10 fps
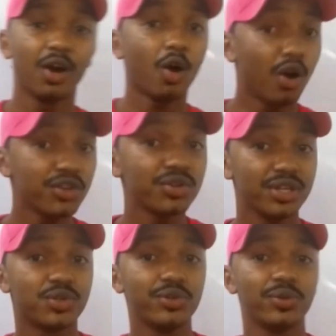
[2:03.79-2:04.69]
All you need
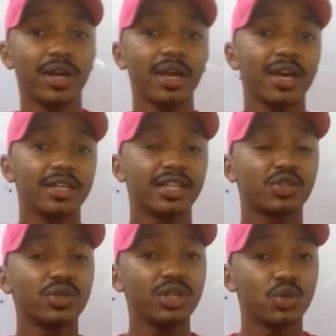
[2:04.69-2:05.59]
to do is that you
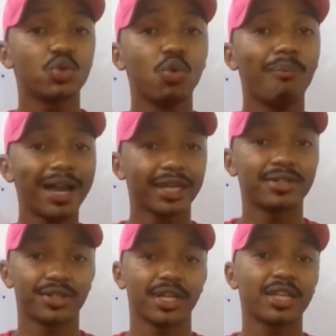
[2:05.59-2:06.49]
need to do market
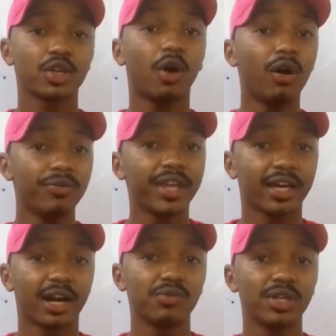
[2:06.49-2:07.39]
research on the
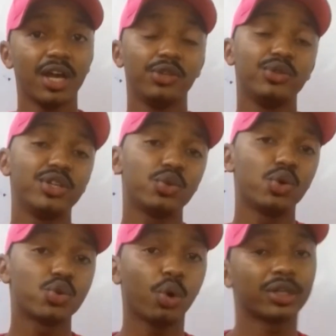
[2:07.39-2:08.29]
ground. You need to go
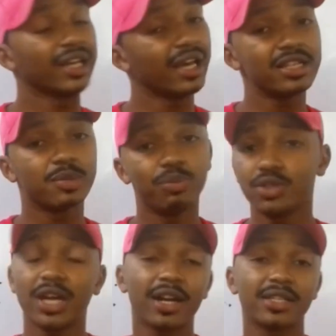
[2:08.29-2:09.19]
to hotels,
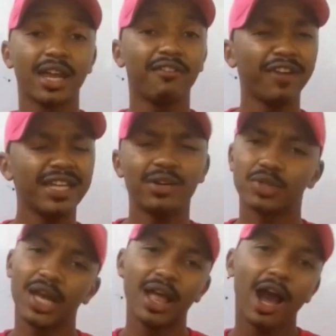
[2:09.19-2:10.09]
butcheries, and find out
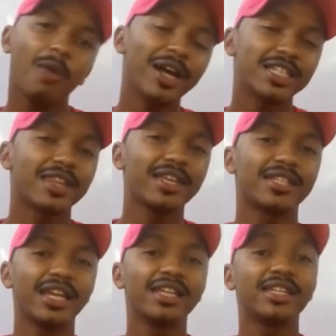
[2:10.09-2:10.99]
how much are they
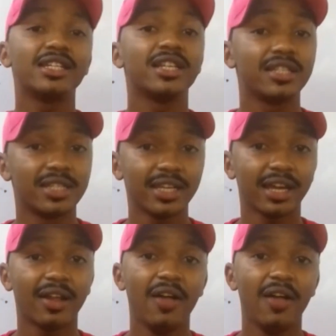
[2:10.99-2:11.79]
selling Kienyeji chicken.